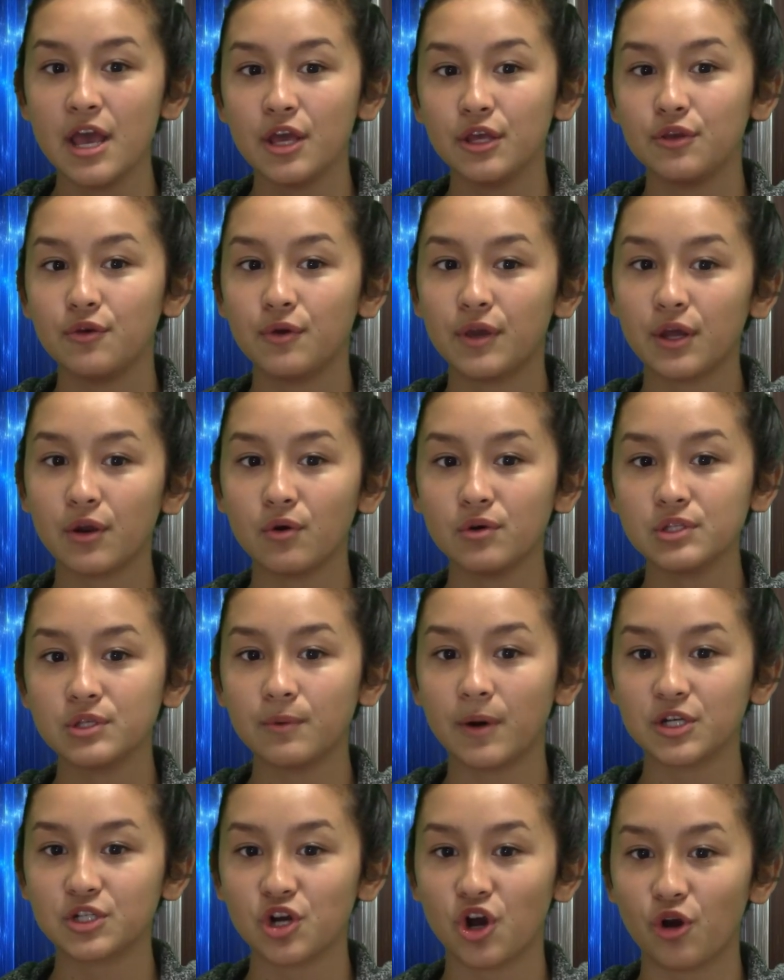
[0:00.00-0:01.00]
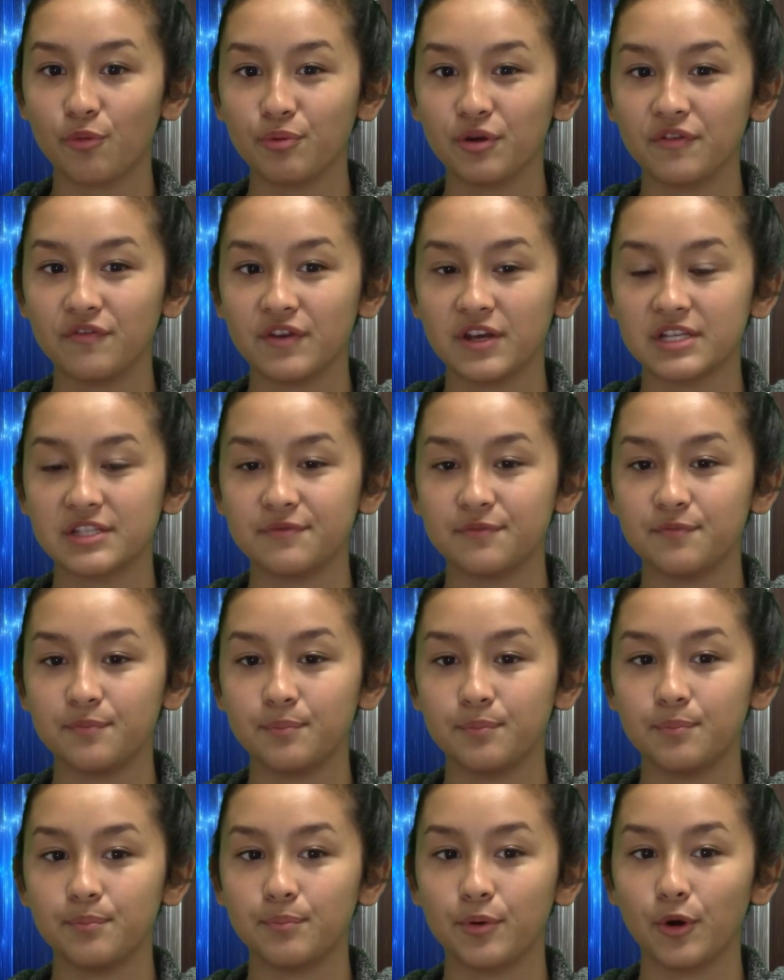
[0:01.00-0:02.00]
You can also watch all previous
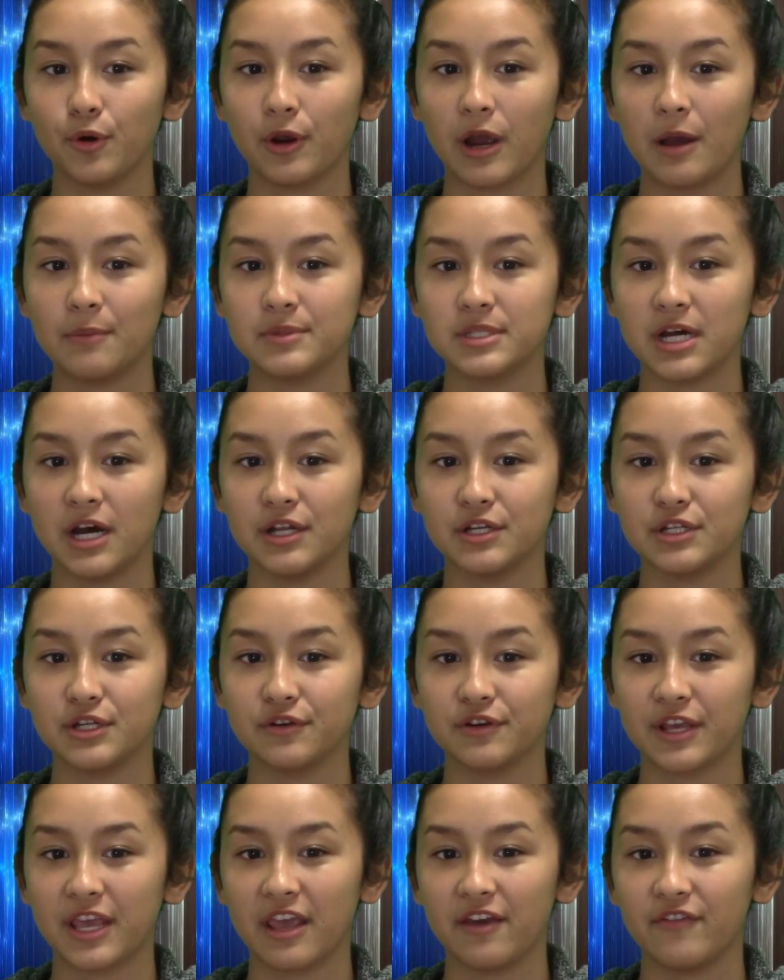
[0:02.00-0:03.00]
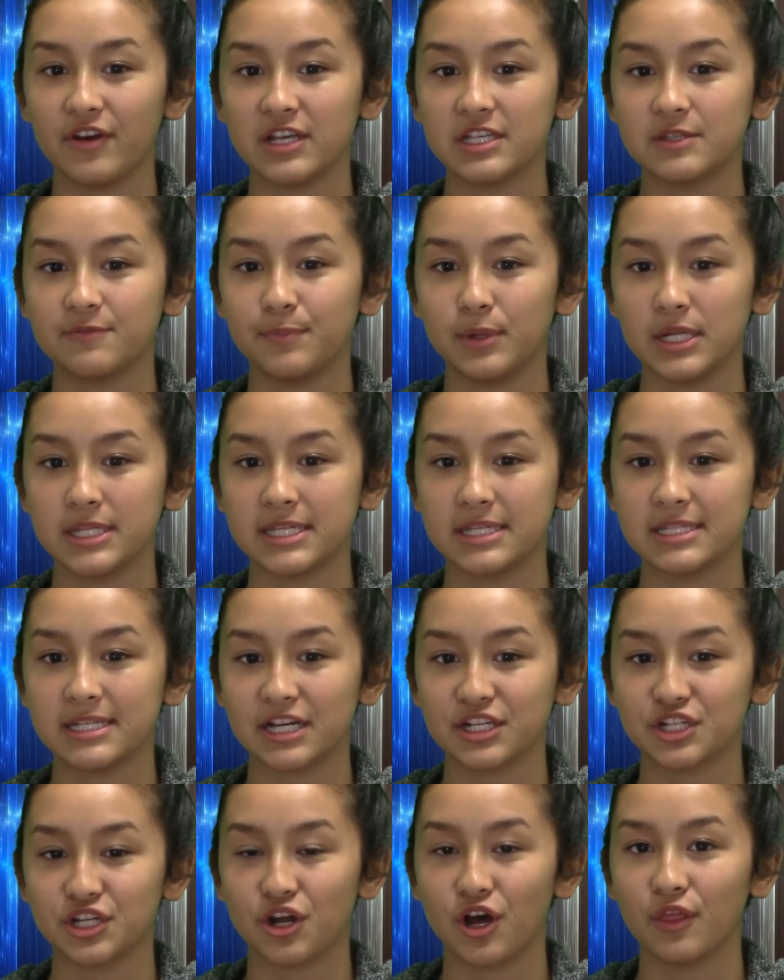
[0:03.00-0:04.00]
programs under K V I K S Bulletin
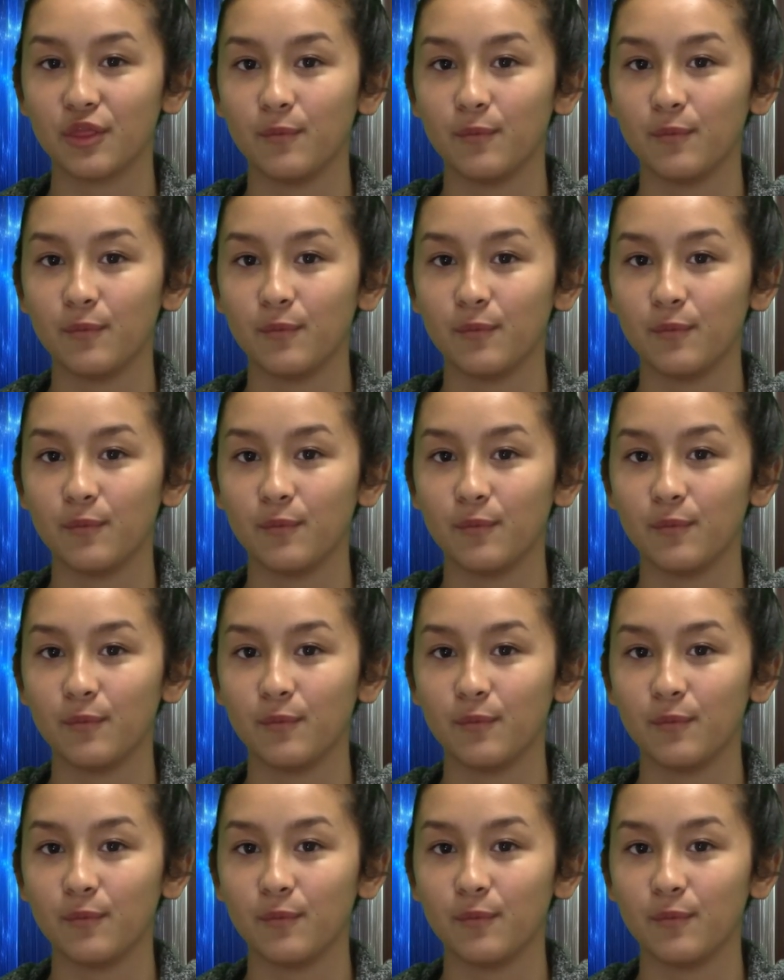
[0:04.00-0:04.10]
section on the